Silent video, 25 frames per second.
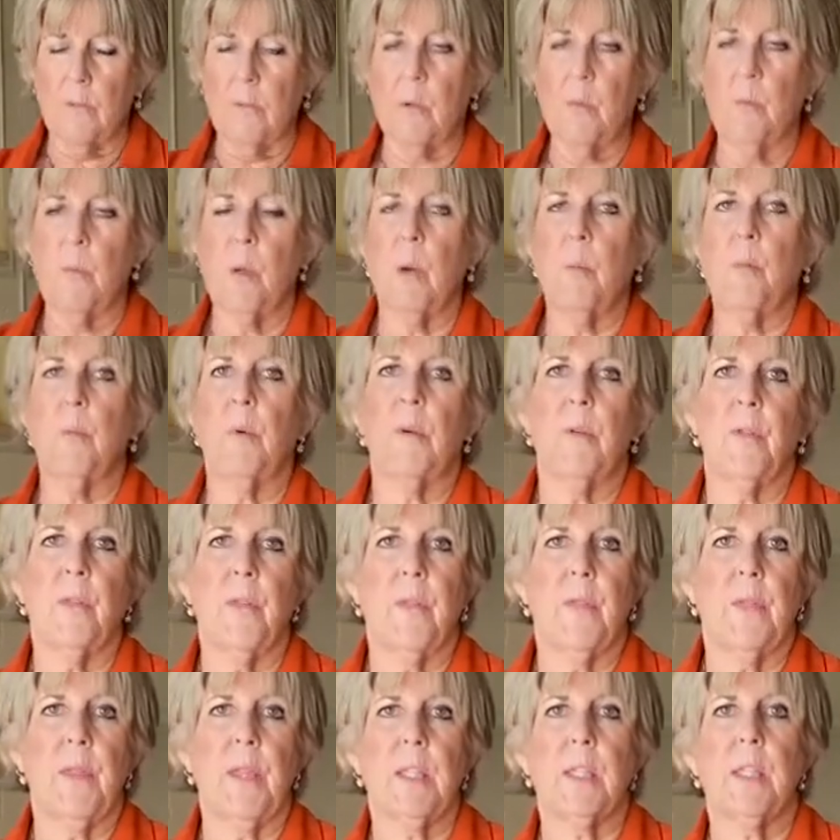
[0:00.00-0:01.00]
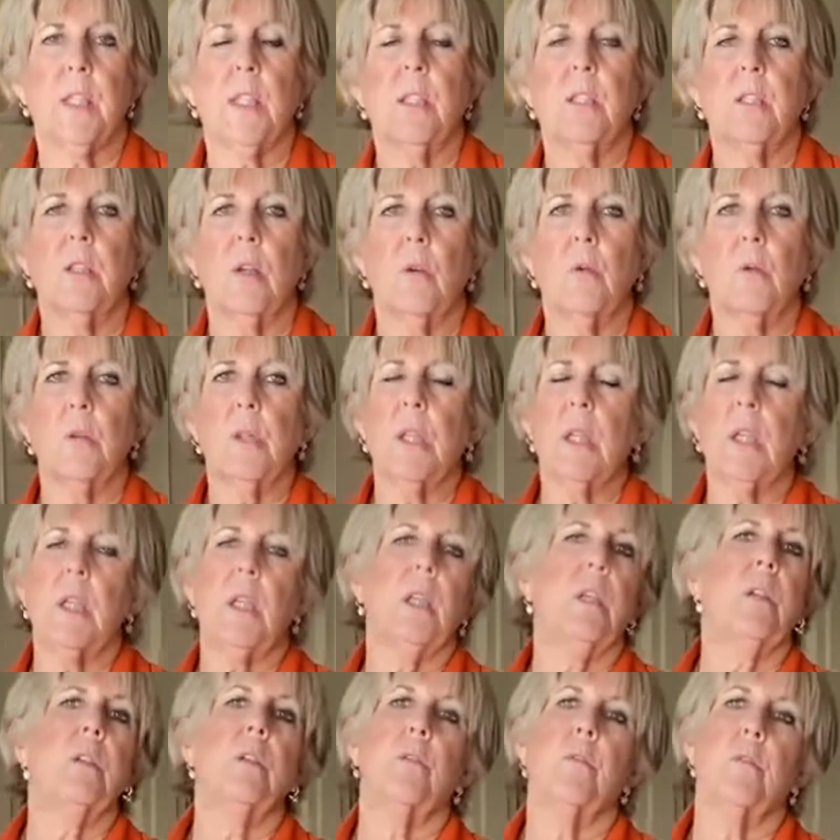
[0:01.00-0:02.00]
remember that this is
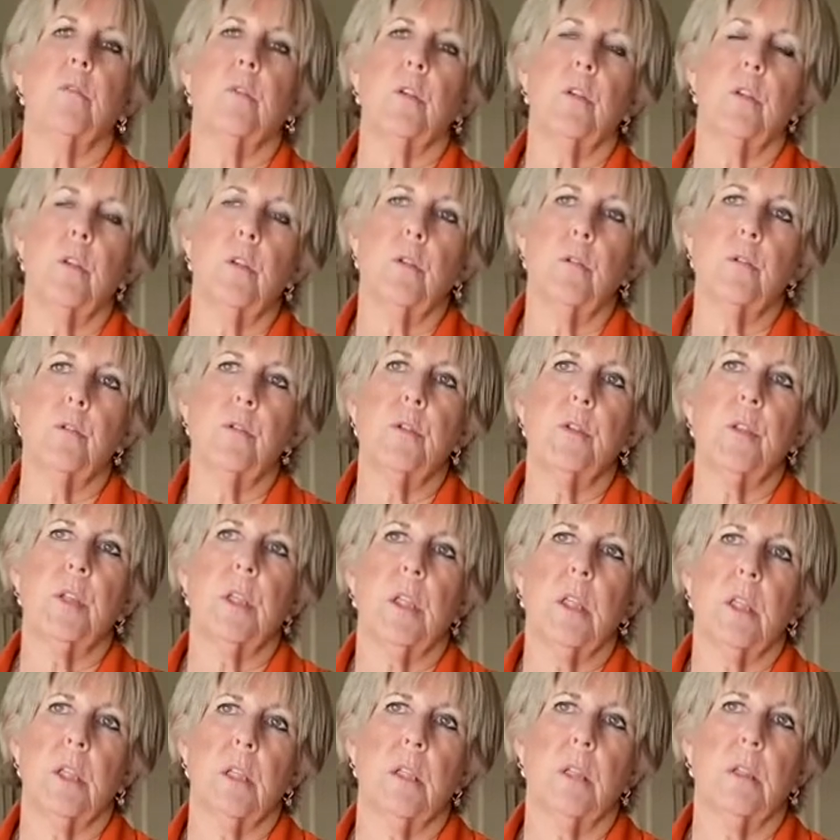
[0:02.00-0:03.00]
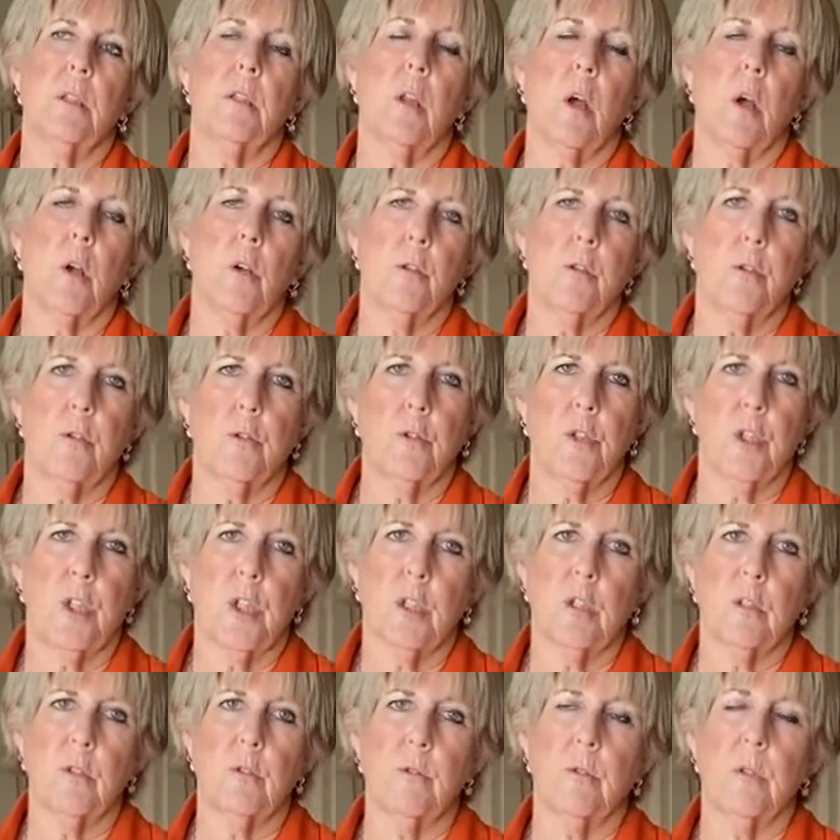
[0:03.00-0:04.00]
only for use in larger
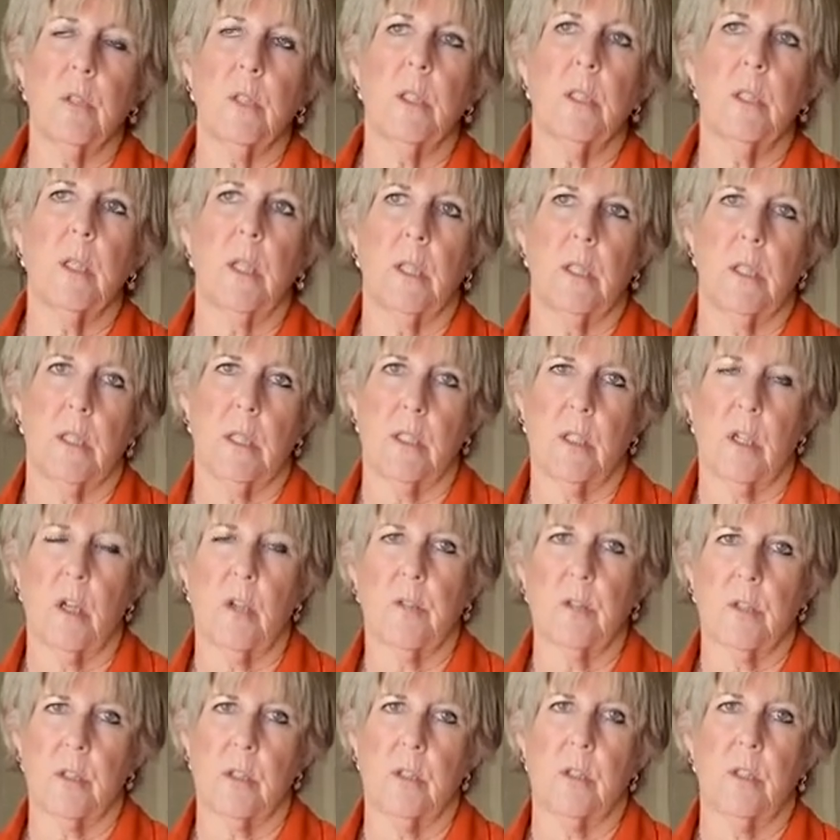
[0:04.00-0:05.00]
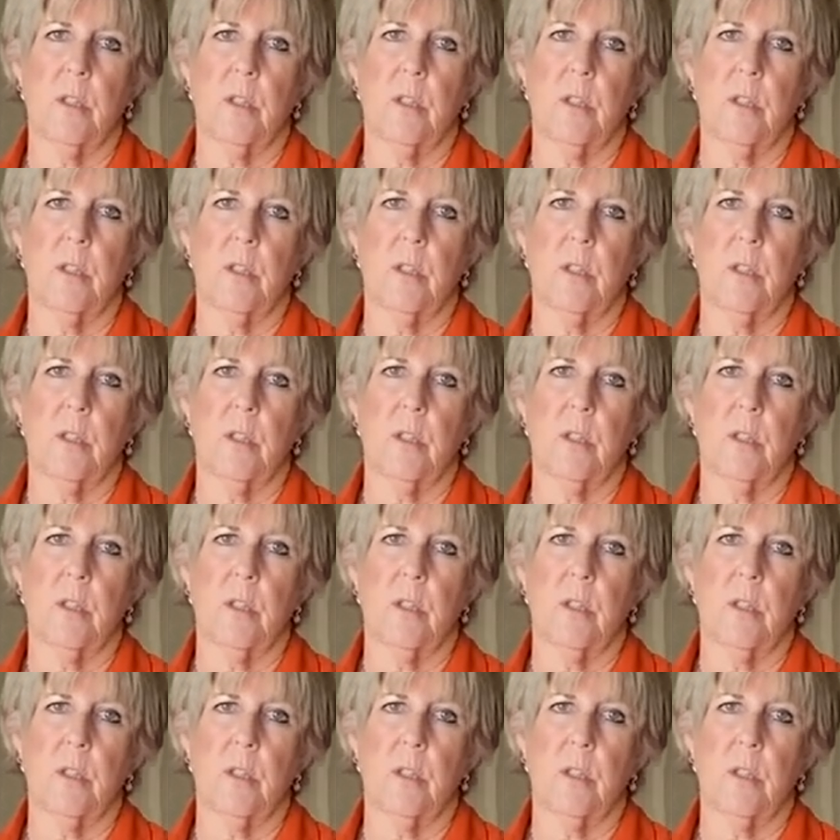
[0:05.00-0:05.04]
children and adults.